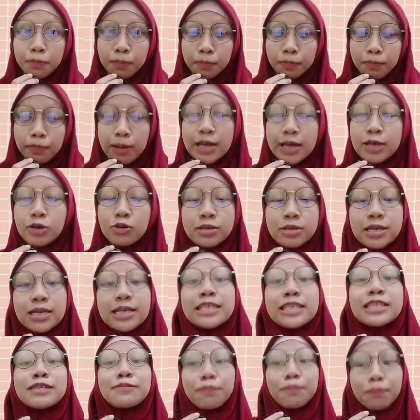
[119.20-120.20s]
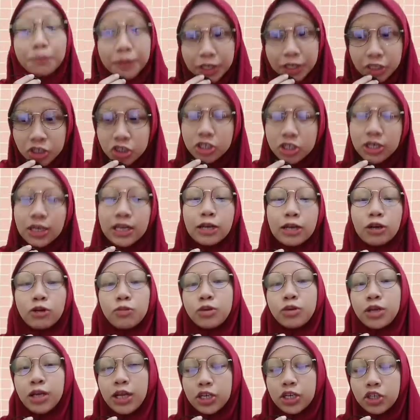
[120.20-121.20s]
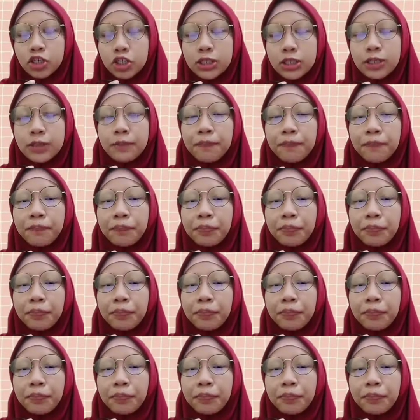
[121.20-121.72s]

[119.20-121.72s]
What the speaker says: by using speech in communication.